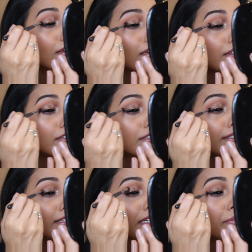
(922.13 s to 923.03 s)
can
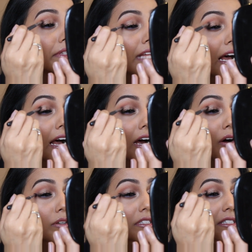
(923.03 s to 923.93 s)
deepen that
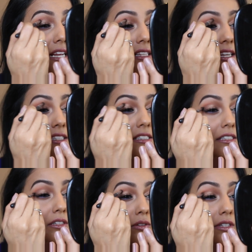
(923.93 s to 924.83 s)
out, take that into
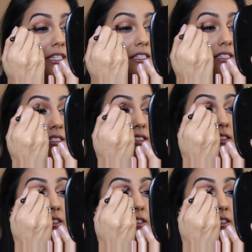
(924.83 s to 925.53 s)
the crease,